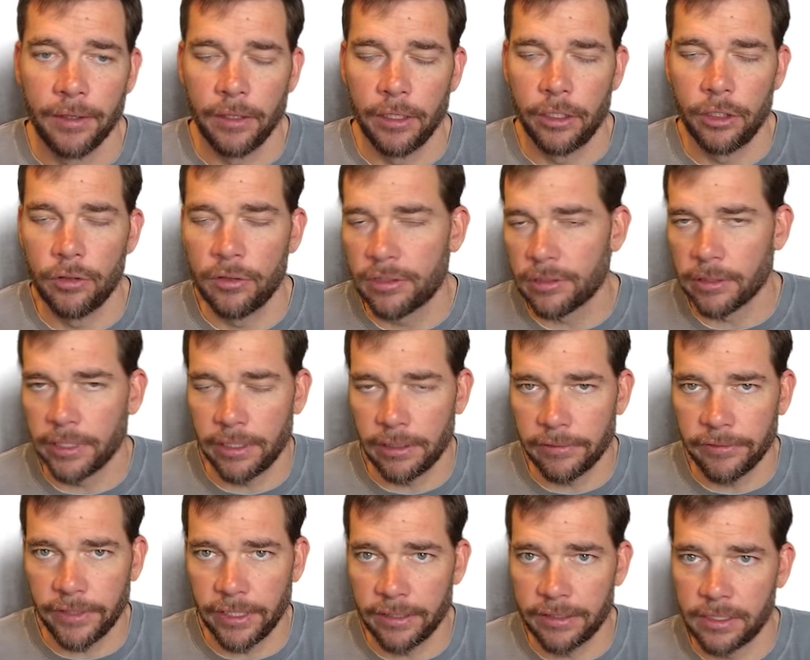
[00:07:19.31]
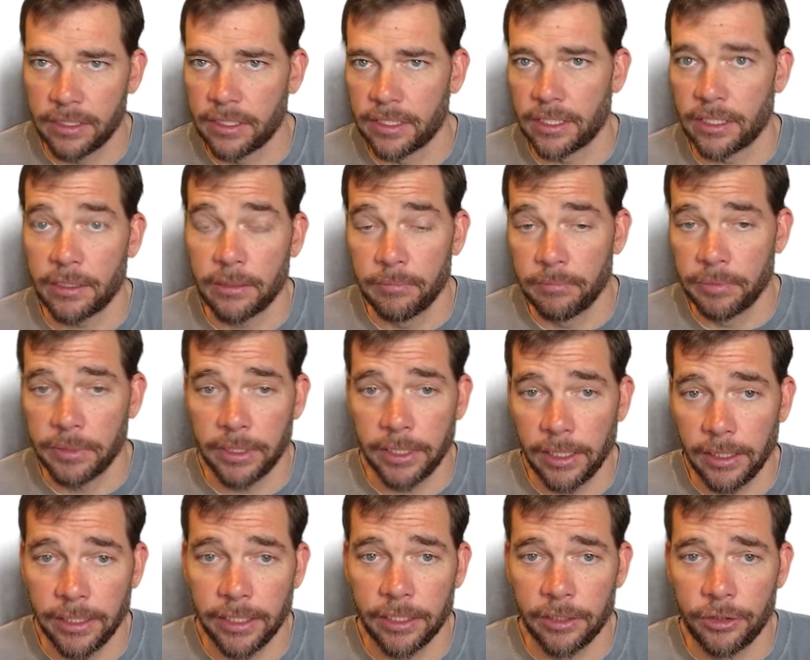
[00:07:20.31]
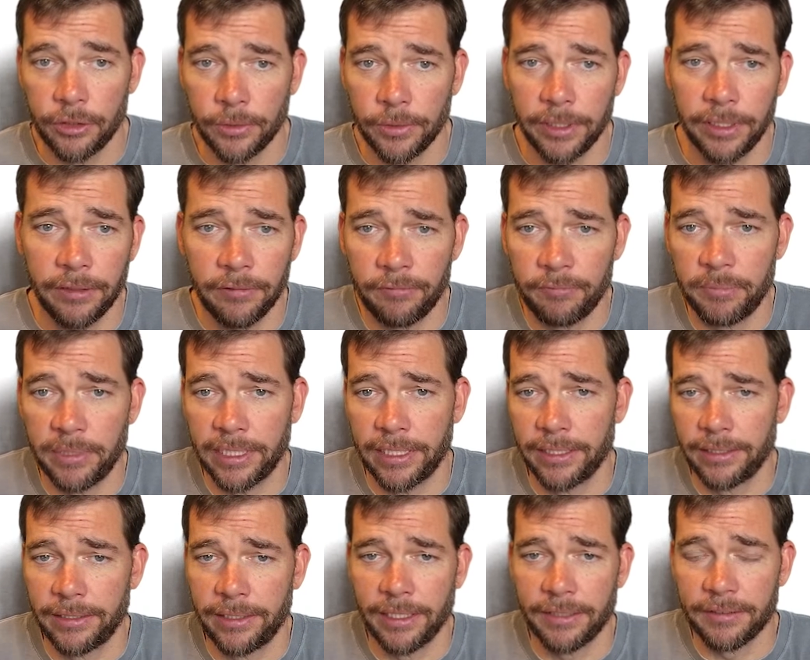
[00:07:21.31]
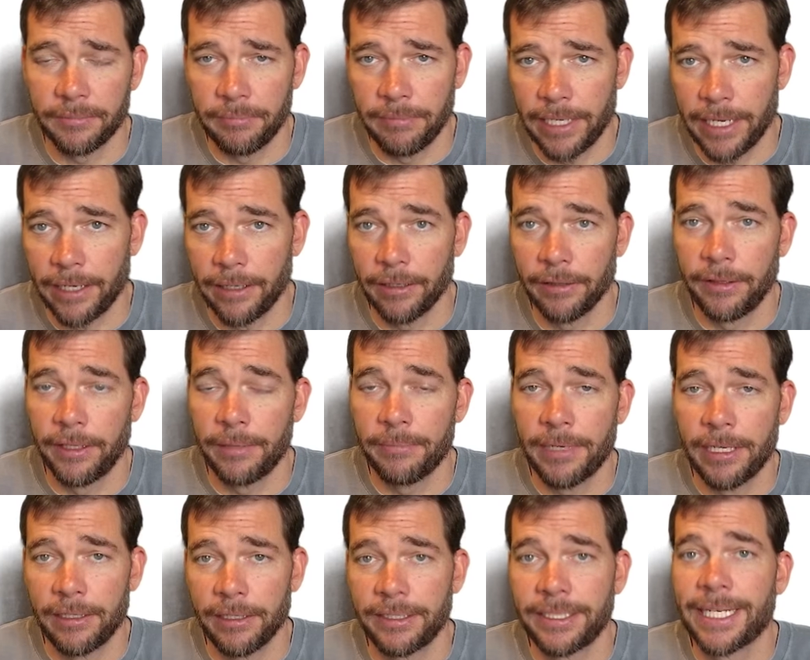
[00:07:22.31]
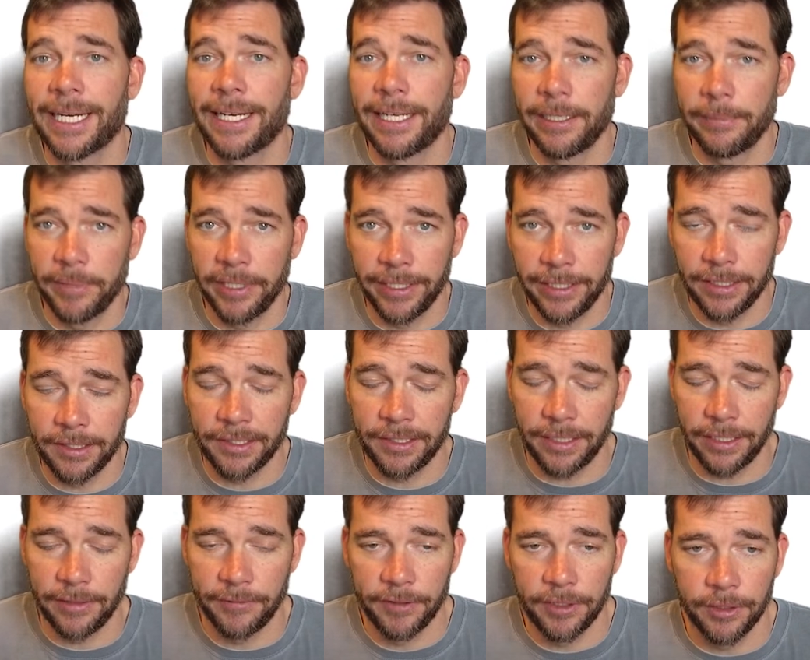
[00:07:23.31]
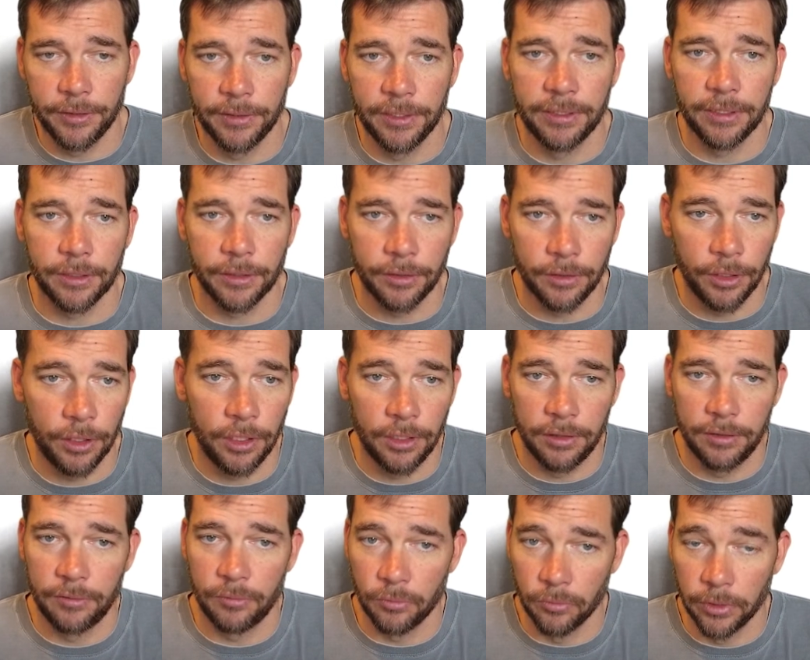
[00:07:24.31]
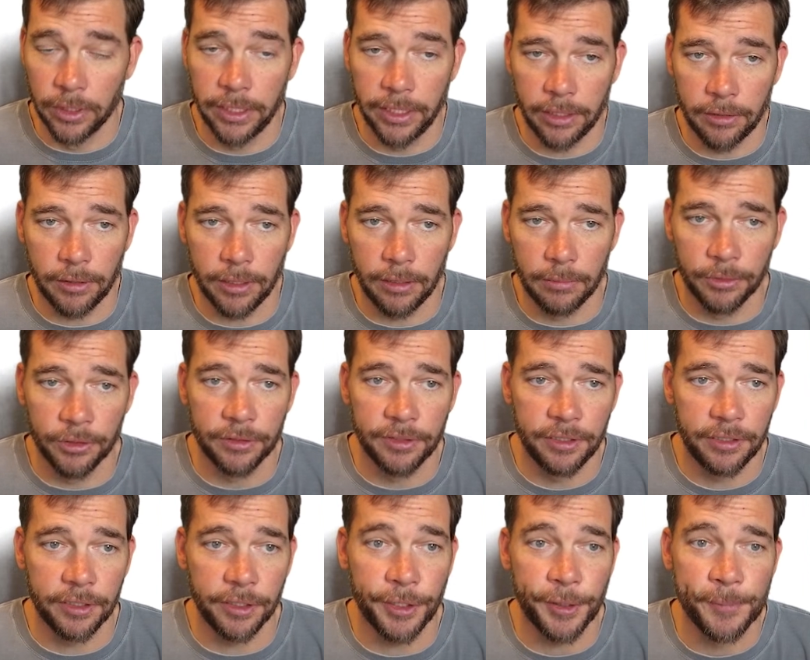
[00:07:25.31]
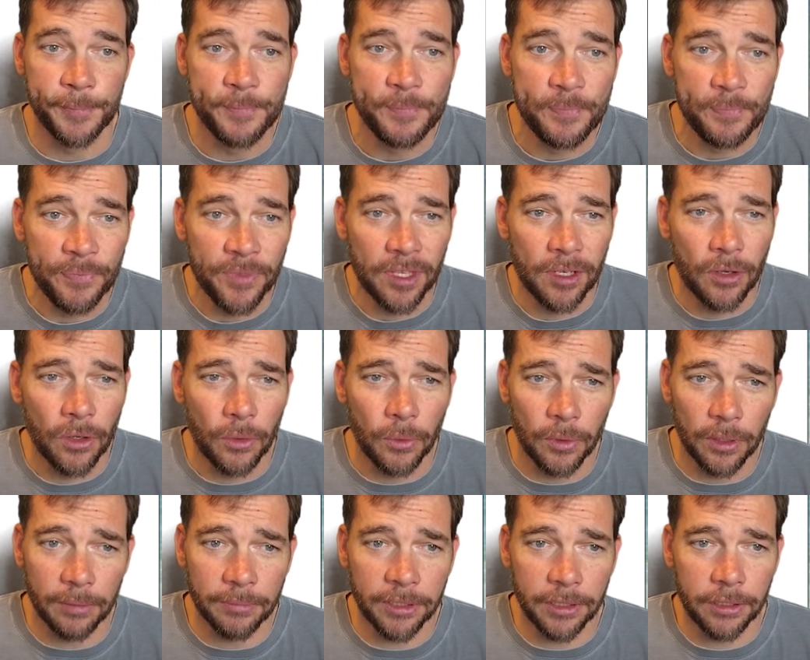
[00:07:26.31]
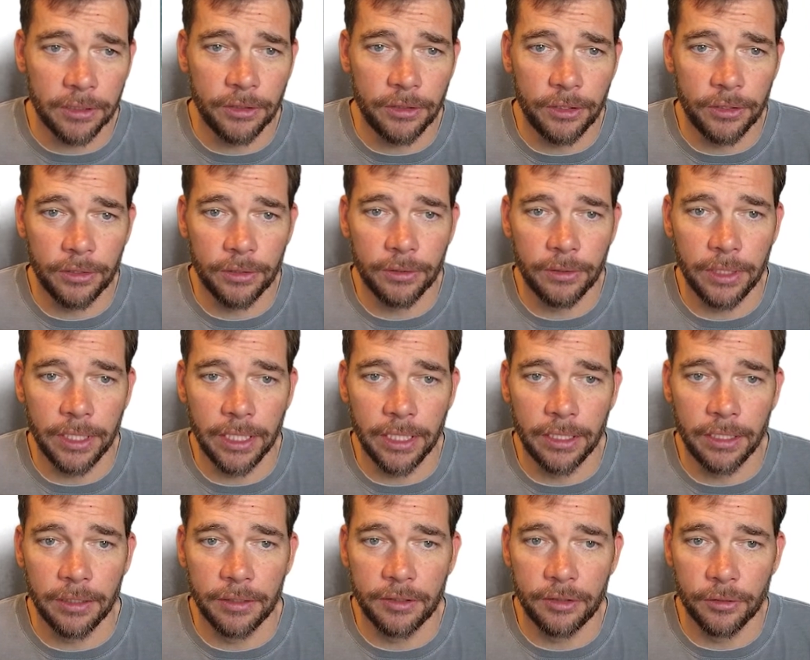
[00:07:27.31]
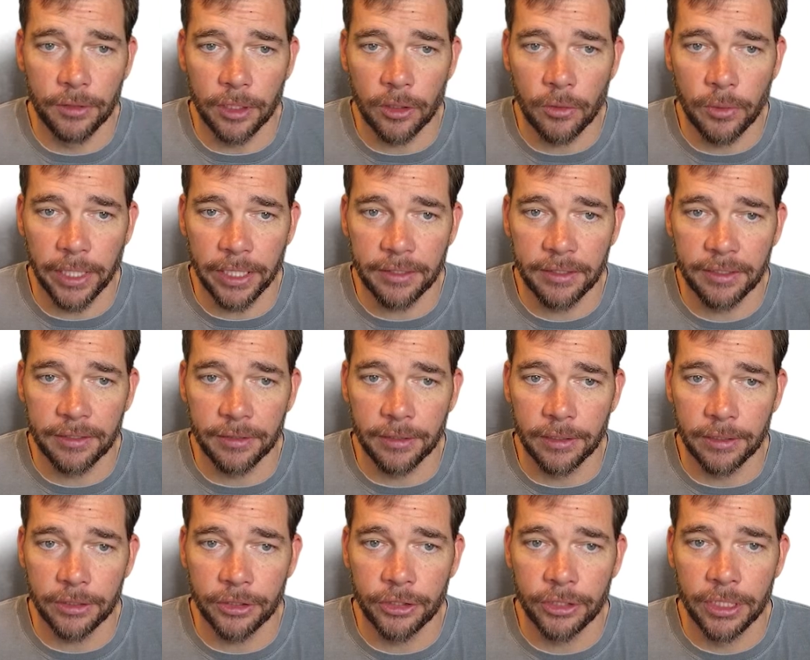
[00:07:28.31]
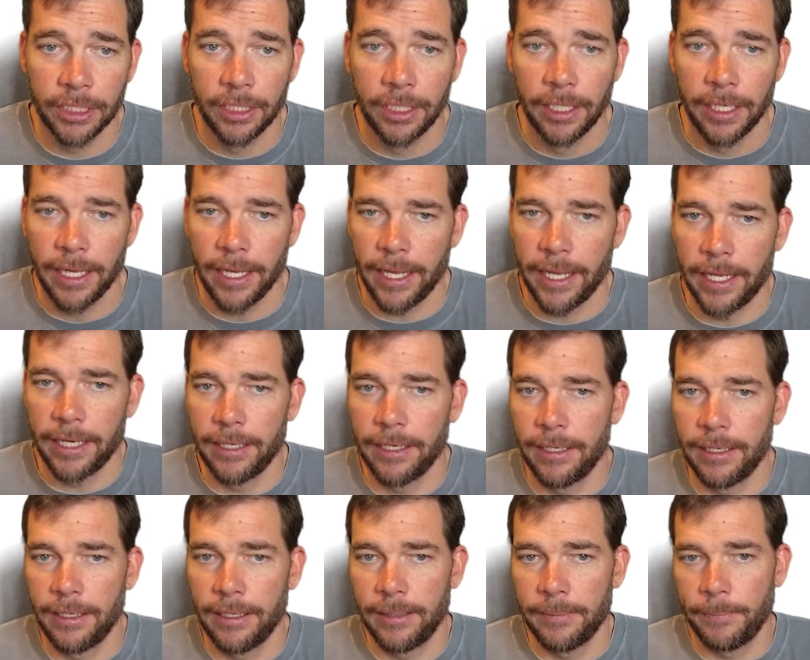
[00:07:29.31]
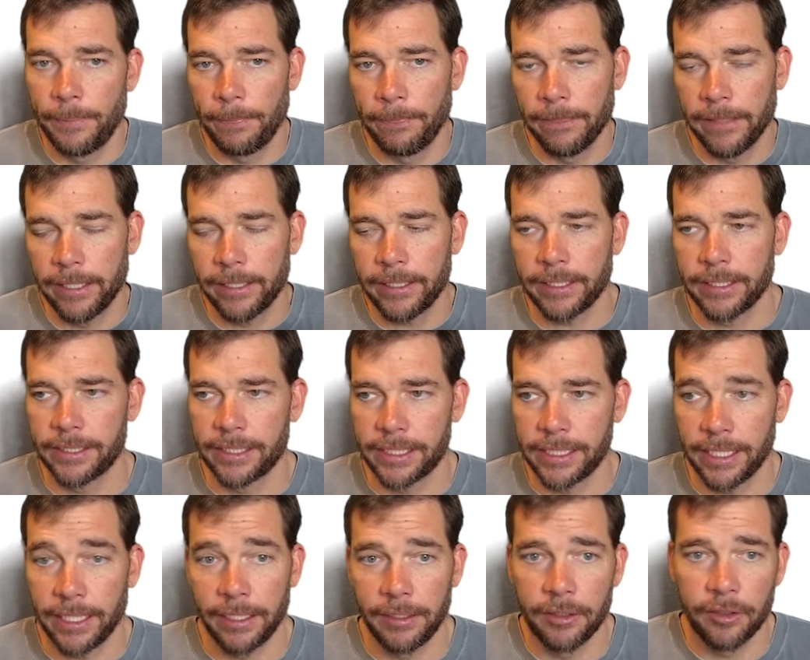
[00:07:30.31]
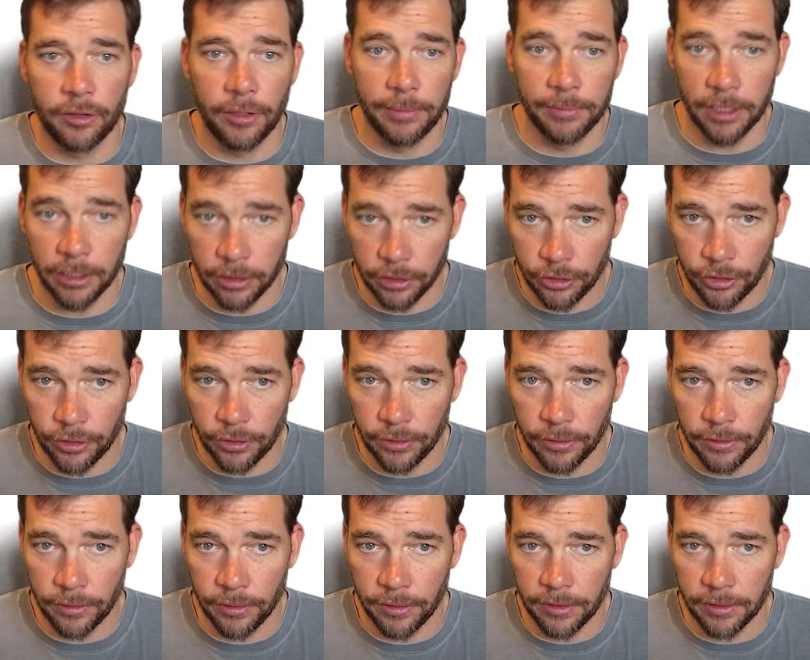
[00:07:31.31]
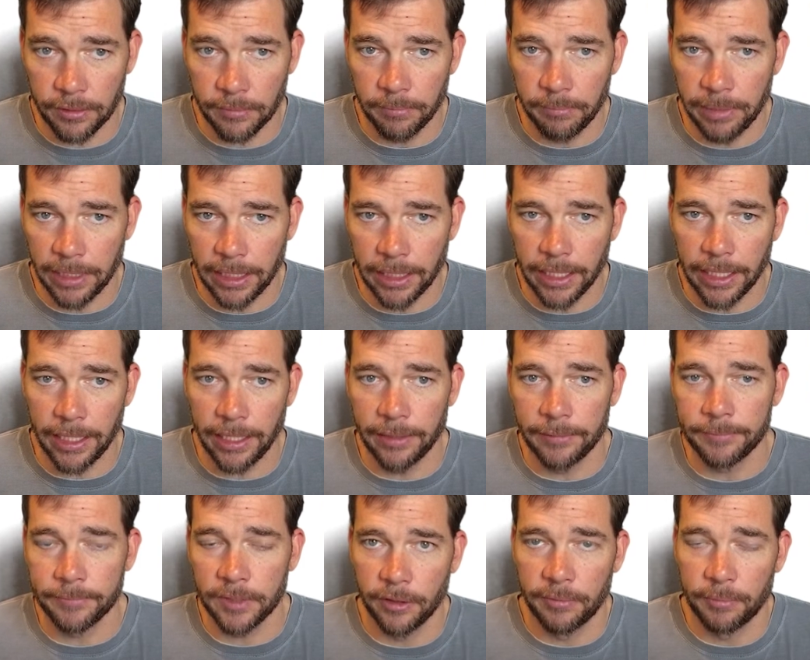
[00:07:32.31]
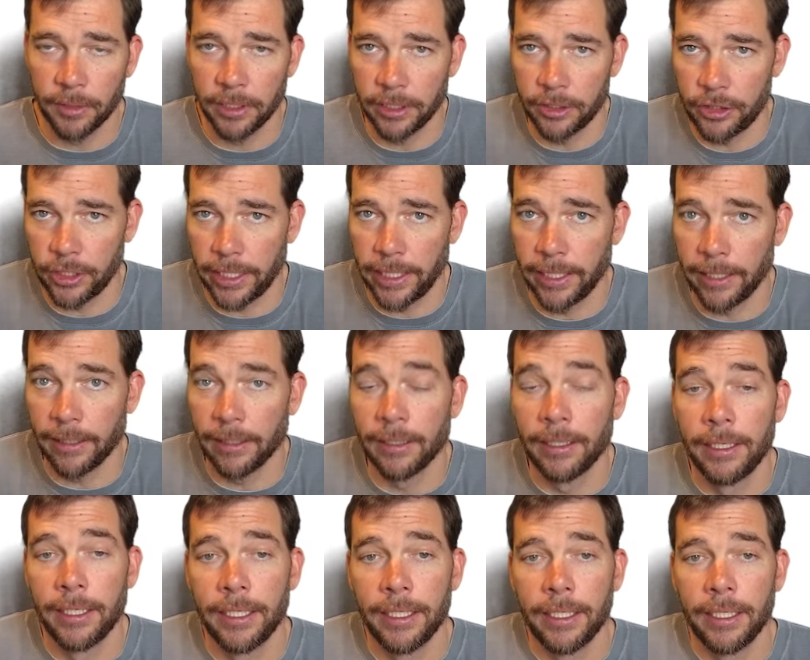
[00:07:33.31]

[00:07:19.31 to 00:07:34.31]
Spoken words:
The user interface isn't completely intuitive, but it doesn't matter. The amount of time that it saves you is really incredible. So what I'm going to do is do a quick search, and like I said, so I'm going to choose BA, which is British Air.